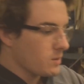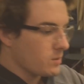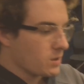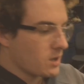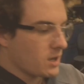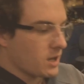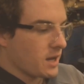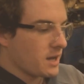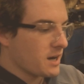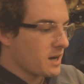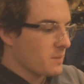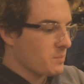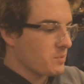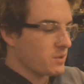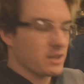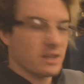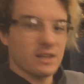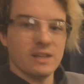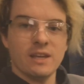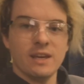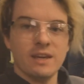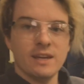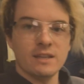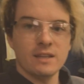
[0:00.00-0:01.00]
cut up
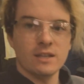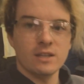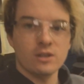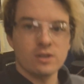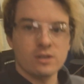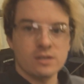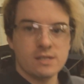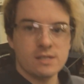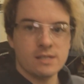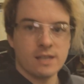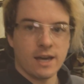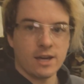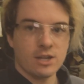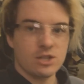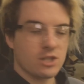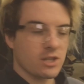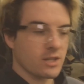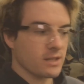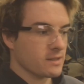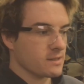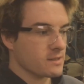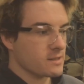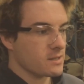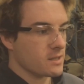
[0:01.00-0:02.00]
in little
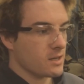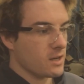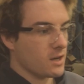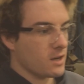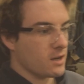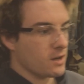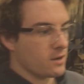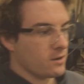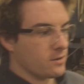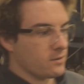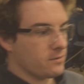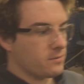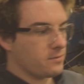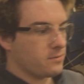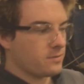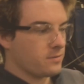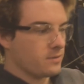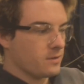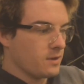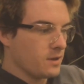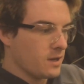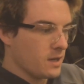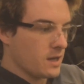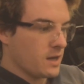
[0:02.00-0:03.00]
sections
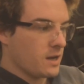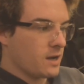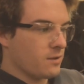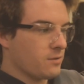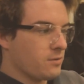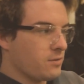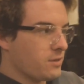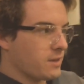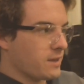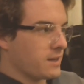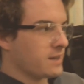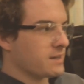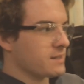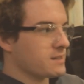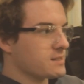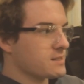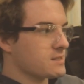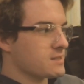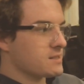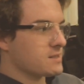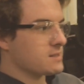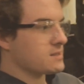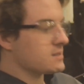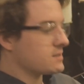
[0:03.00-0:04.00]
of
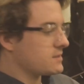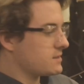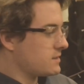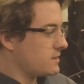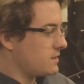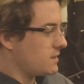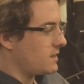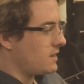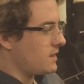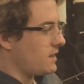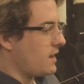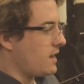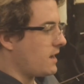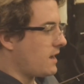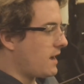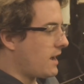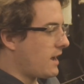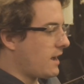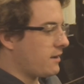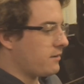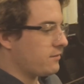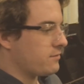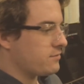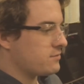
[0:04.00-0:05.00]
things
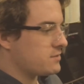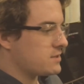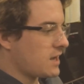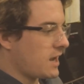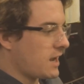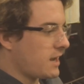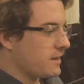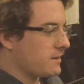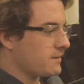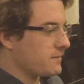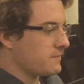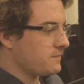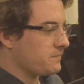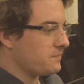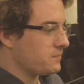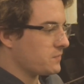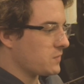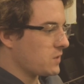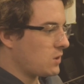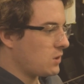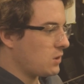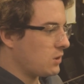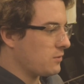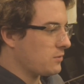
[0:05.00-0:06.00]
I've done
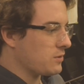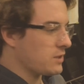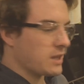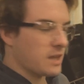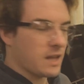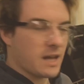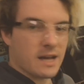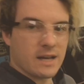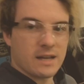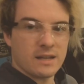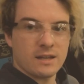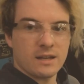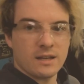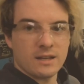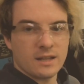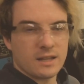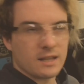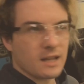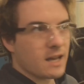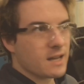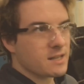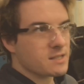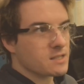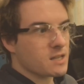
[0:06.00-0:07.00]
over in the
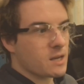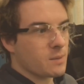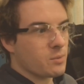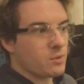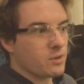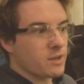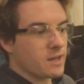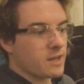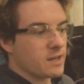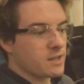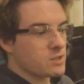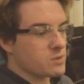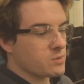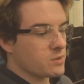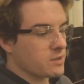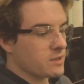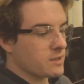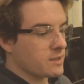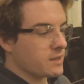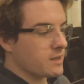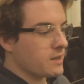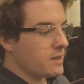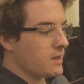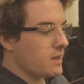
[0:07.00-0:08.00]
last couple days
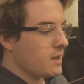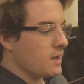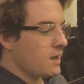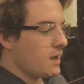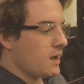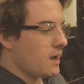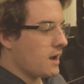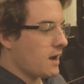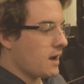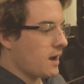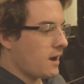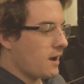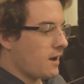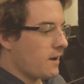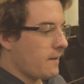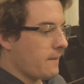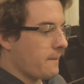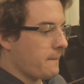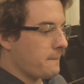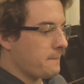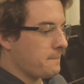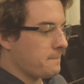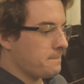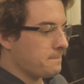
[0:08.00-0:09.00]
really.
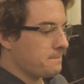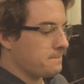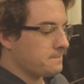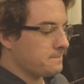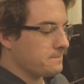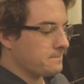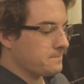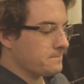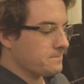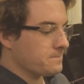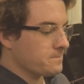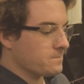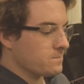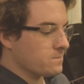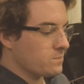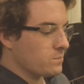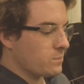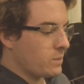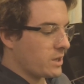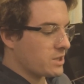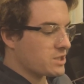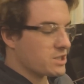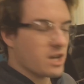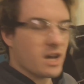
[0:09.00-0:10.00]

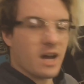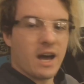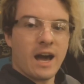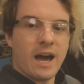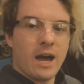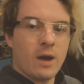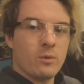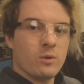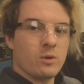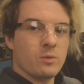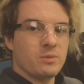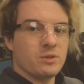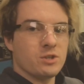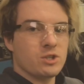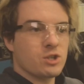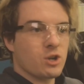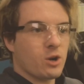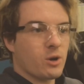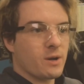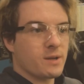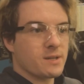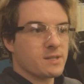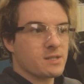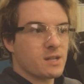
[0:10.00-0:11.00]
But I will be
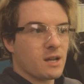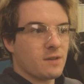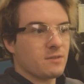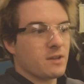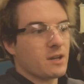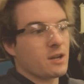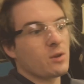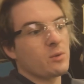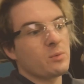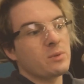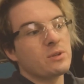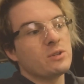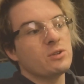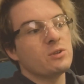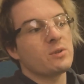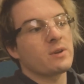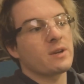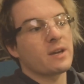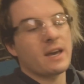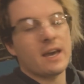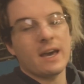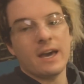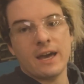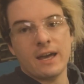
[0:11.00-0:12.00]
showing stuff that I'll be doing
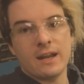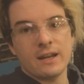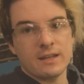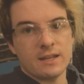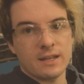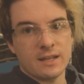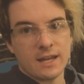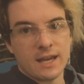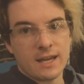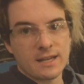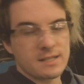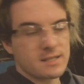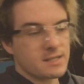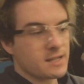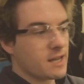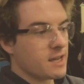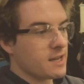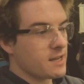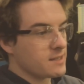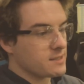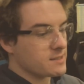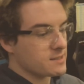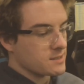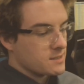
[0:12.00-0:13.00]
ahead in the next
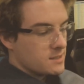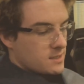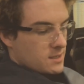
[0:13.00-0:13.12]
days